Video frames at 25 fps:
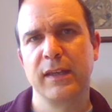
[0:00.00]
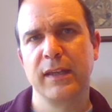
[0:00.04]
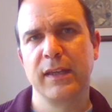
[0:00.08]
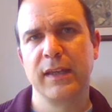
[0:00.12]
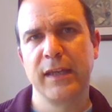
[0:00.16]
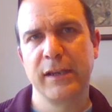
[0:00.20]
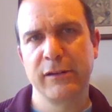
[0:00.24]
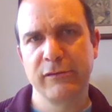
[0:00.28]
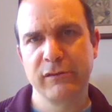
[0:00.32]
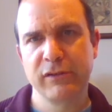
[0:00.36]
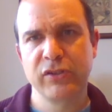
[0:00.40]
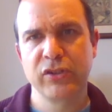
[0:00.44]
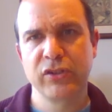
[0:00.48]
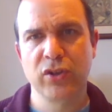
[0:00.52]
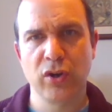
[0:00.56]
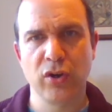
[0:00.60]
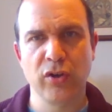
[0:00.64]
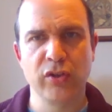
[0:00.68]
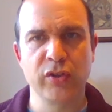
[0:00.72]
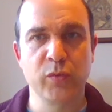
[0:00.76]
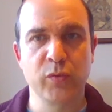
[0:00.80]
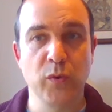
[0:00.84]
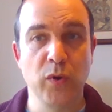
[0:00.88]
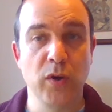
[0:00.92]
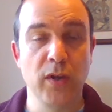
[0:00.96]
here is
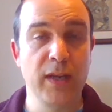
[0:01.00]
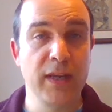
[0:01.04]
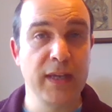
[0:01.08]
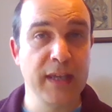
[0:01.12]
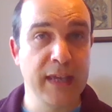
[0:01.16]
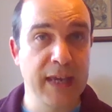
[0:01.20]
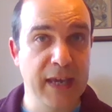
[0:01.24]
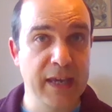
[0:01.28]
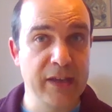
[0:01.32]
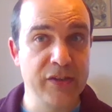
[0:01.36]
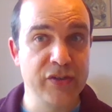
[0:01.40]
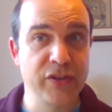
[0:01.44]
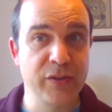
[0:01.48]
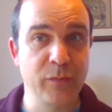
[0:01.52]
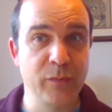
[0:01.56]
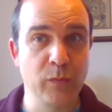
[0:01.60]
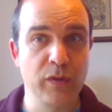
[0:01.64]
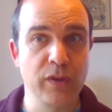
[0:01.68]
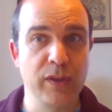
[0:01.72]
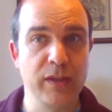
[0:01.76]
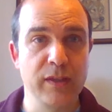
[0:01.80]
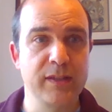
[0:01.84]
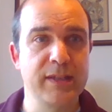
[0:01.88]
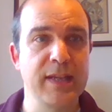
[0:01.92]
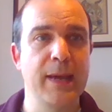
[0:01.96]
God's word engaging
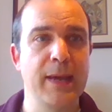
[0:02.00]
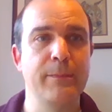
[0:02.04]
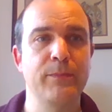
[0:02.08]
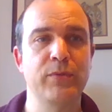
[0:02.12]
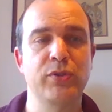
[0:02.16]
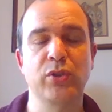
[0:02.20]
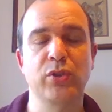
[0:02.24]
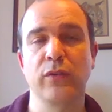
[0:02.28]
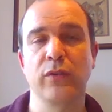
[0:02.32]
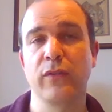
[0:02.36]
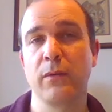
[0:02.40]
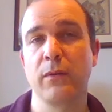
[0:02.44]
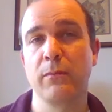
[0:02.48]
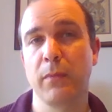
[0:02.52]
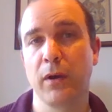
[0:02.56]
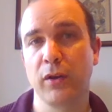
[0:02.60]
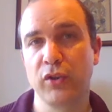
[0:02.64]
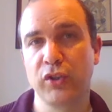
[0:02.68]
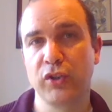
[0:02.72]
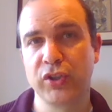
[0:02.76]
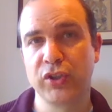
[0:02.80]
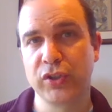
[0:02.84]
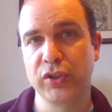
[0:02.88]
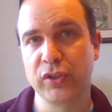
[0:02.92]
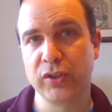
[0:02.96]
with the depths of
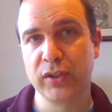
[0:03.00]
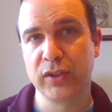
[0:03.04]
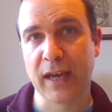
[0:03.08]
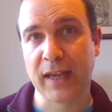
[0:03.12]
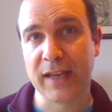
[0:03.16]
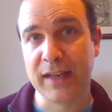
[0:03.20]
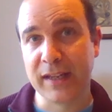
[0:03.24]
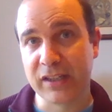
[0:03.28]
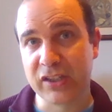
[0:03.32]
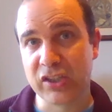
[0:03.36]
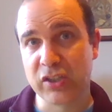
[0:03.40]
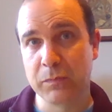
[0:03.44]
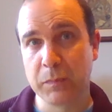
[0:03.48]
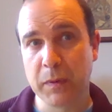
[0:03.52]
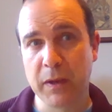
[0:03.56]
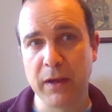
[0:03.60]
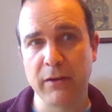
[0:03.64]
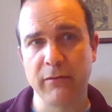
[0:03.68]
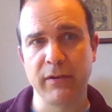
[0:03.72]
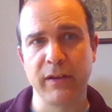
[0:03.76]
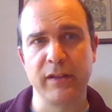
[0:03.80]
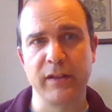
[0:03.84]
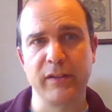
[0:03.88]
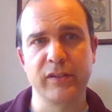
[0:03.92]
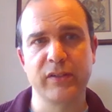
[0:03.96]
emotion and
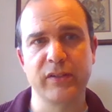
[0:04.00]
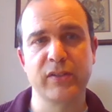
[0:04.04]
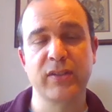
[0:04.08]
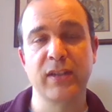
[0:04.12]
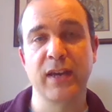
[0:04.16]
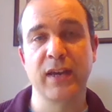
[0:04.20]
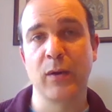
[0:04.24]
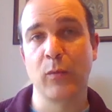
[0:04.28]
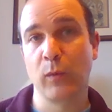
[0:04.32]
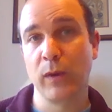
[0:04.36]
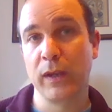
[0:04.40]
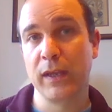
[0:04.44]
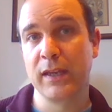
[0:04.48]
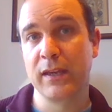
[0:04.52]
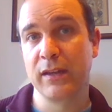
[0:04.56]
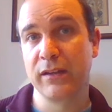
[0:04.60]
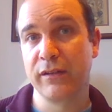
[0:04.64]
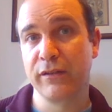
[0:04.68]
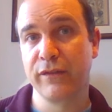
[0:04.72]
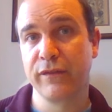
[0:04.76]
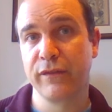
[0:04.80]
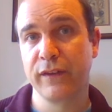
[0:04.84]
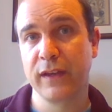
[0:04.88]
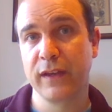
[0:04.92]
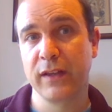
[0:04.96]
experience that we
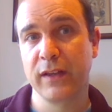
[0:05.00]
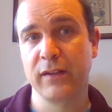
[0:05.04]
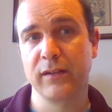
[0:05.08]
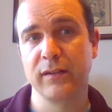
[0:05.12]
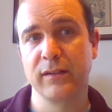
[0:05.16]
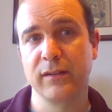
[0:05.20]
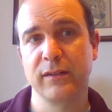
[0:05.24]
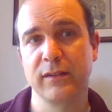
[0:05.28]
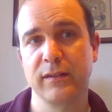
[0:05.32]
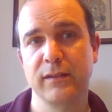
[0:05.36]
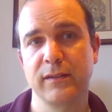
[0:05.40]
can feel.